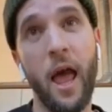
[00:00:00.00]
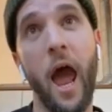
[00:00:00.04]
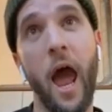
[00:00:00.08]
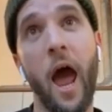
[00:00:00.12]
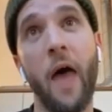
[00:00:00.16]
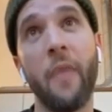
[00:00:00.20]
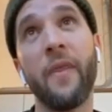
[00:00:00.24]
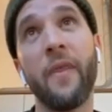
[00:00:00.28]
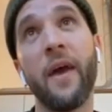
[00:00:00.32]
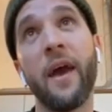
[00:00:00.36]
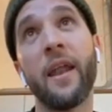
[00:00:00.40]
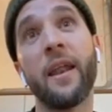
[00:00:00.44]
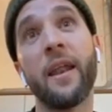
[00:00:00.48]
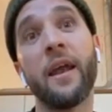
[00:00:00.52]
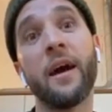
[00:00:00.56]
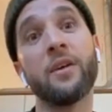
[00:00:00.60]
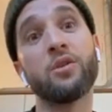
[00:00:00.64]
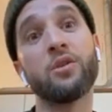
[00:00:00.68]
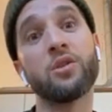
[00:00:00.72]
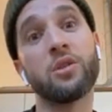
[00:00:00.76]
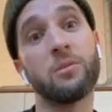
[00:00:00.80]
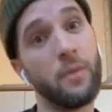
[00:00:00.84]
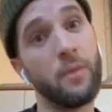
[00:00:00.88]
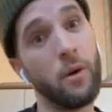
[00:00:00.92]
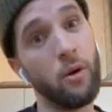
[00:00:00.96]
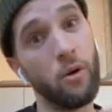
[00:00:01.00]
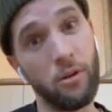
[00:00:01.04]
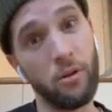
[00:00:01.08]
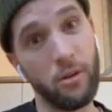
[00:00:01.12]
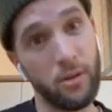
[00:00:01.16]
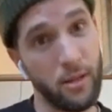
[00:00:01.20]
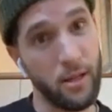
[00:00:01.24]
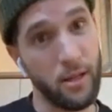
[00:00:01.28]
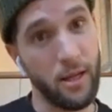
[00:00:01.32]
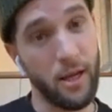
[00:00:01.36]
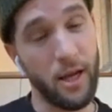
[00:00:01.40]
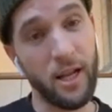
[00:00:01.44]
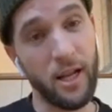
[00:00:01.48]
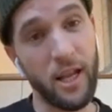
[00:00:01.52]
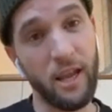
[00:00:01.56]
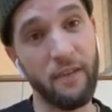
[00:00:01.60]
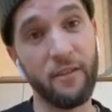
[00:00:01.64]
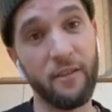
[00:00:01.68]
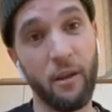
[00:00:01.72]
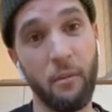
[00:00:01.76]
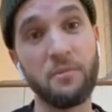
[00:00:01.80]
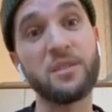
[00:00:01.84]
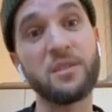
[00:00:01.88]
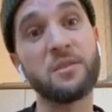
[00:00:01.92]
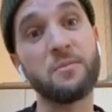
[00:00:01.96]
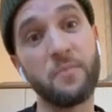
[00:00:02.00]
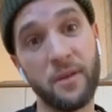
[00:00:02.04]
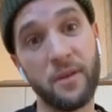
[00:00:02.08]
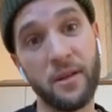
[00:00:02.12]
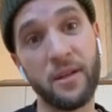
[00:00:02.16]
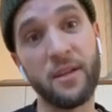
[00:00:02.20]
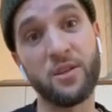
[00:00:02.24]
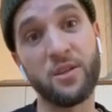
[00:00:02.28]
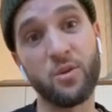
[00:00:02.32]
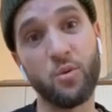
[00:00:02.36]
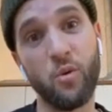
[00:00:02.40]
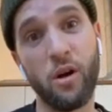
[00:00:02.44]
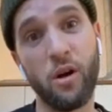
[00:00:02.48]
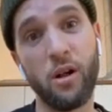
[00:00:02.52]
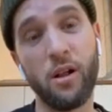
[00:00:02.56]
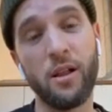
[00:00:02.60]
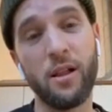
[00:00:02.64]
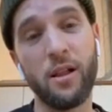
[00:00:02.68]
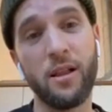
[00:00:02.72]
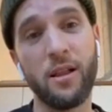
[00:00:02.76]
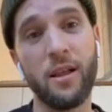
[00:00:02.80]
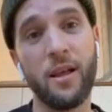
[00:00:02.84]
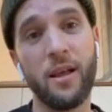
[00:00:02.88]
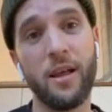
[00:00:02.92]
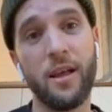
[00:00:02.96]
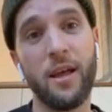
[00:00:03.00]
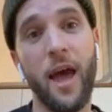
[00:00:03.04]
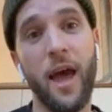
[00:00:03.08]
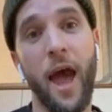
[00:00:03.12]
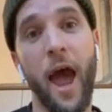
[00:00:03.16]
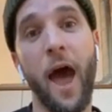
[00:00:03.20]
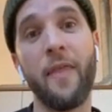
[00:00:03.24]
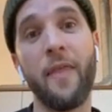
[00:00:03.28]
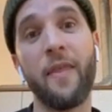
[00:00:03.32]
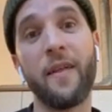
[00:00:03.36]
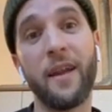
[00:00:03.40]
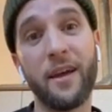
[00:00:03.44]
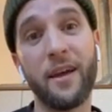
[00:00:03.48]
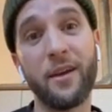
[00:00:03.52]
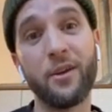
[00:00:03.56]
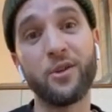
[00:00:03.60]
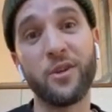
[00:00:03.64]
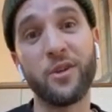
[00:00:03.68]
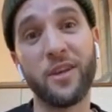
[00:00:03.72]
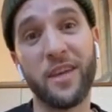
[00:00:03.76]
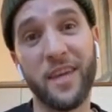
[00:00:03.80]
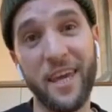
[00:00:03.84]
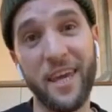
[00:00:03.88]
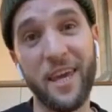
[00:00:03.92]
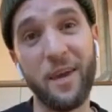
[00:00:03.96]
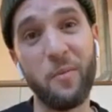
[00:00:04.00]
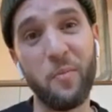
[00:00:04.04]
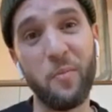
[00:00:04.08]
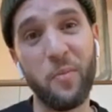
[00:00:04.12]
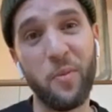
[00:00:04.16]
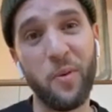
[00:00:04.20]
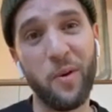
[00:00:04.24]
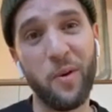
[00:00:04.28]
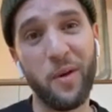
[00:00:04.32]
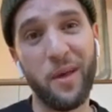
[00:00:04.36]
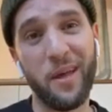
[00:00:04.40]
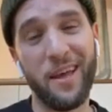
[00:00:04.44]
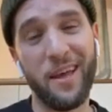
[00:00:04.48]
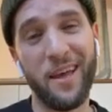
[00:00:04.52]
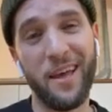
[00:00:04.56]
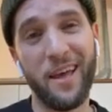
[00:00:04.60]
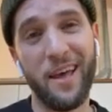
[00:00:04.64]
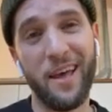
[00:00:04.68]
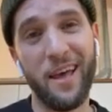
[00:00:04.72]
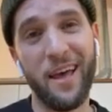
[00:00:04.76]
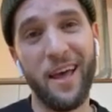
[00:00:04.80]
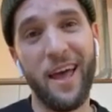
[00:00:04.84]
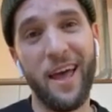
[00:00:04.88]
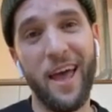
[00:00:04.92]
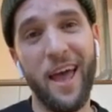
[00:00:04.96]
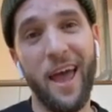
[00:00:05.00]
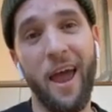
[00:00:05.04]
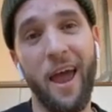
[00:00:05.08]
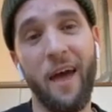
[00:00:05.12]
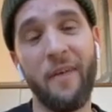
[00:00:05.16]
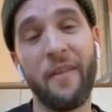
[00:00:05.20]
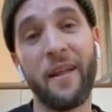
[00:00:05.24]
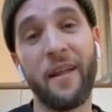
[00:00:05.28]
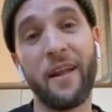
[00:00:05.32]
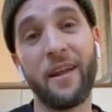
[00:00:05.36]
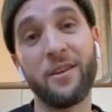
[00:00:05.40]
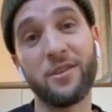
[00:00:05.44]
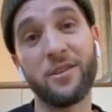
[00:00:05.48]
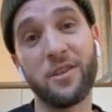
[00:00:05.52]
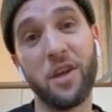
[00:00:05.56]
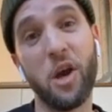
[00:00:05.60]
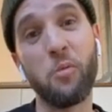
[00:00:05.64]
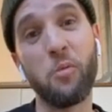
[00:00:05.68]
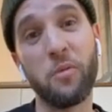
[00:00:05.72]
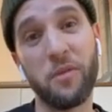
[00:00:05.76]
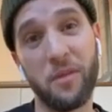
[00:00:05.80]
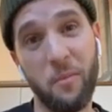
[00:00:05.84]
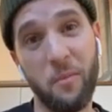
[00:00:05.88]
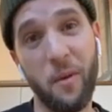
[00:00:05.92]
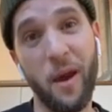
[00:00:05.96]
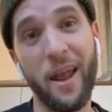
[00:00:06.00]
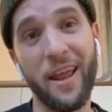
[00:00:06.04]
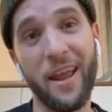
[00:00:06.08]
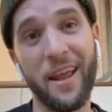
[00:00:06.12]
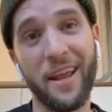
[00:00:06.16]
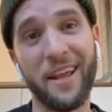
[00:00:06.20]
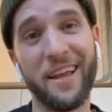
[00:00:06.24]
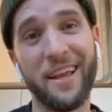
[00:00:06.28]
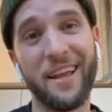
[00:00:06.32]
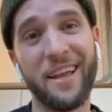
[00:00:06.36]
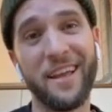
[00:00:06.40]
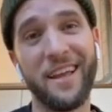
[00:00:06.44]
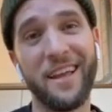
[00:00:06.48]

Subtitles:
and then I used to bowl left arm spin as well, and then I used to keep, and I used to open the batting.